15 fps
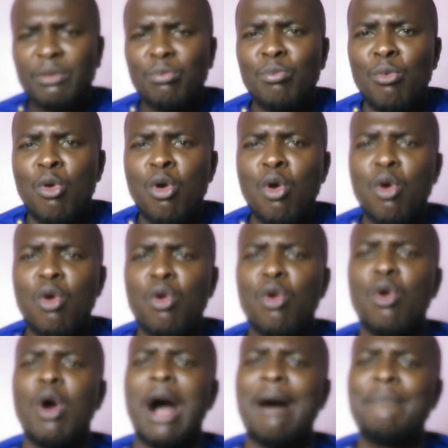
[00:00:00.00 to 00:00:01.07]

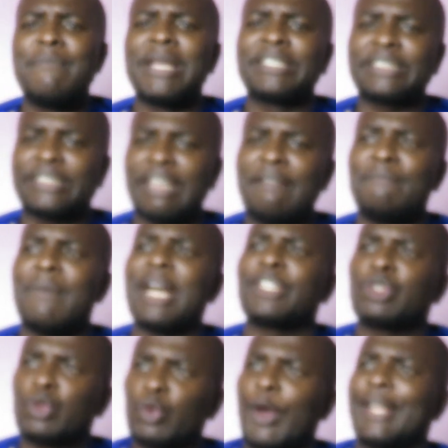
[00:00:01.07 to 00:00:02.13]
Mungu
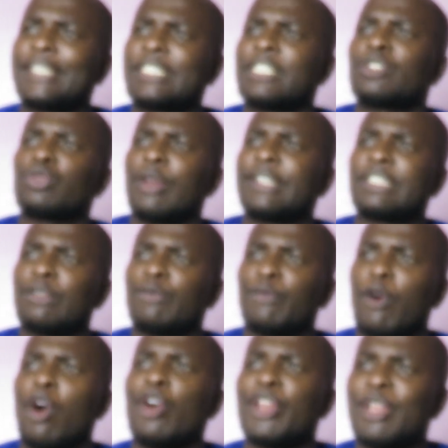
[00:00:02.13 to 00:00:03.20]
amesema
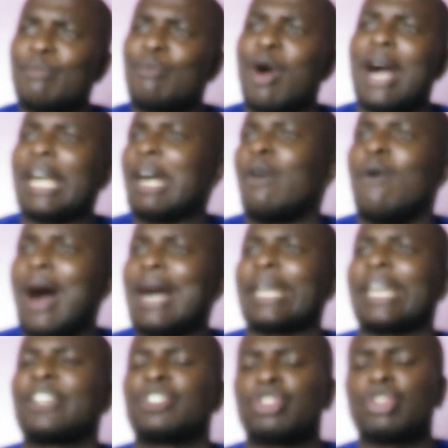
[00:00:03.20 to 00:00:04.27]
2024 ni mwaka
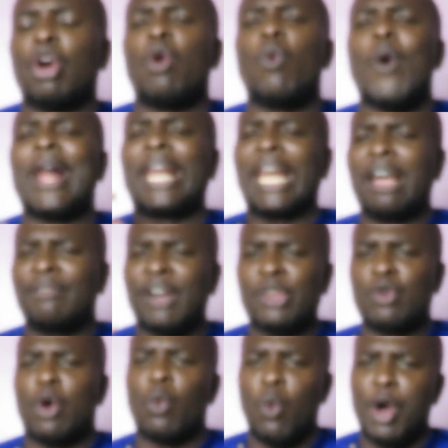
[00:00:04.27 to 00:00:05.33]
wake. So
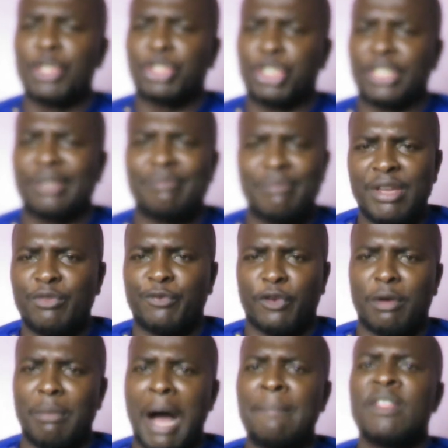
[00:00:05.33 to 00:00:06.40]
whatever you're watching me
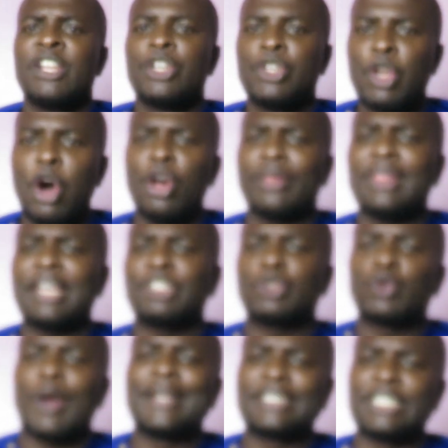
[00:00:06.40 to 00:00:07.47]
from, know
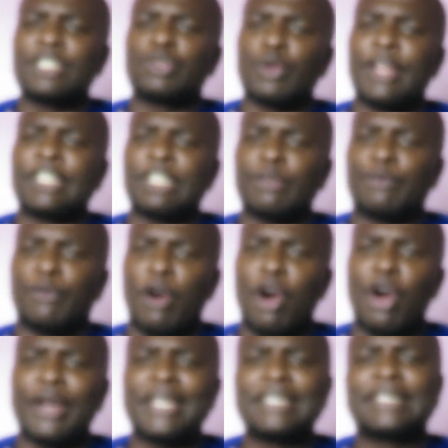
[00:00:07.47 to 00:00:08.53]
that
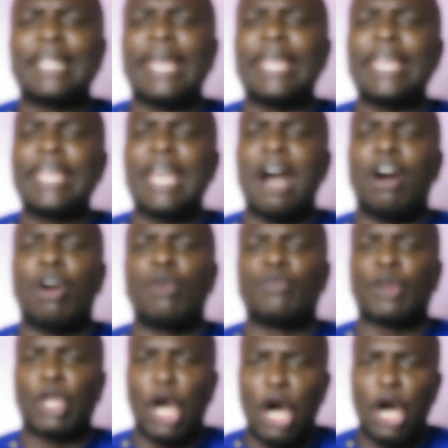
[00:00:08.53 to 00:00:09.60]
2024 is the year
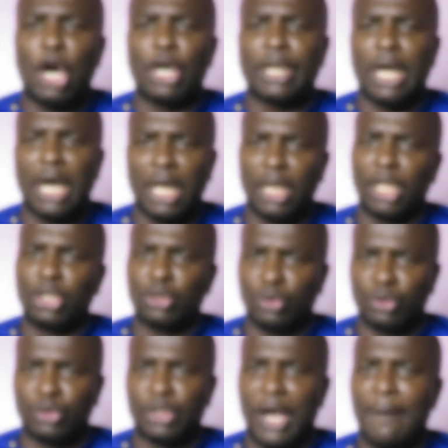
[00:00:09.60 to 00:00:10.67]
of God.
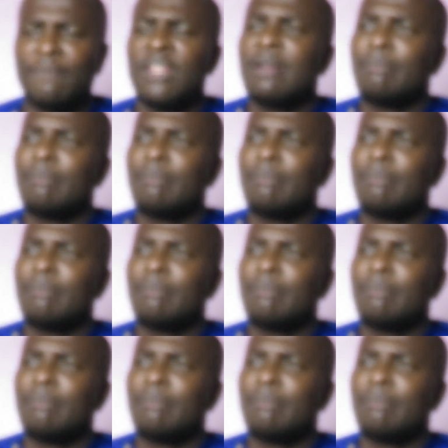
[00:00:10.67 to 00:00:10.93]
Hallelujah.